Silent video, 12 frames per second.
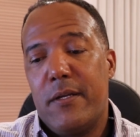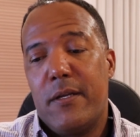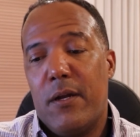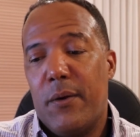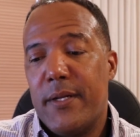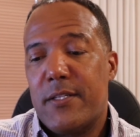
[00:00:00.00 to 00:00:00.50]

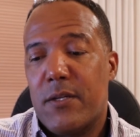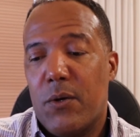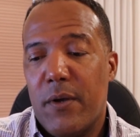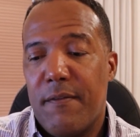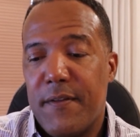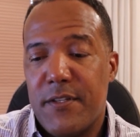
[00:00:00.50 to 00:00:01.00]
And
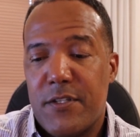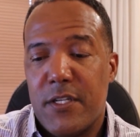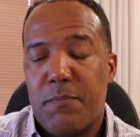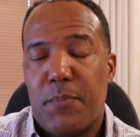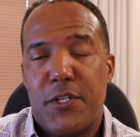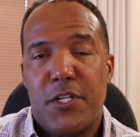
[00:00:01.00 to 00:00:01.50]
so if it's
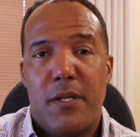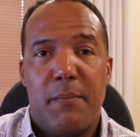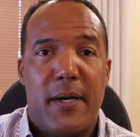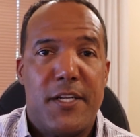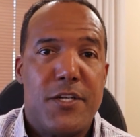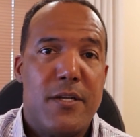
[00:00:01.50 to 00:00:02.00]
just pushing the
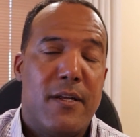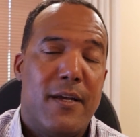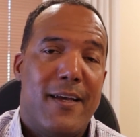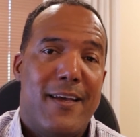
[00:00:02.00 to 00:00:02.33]
budget,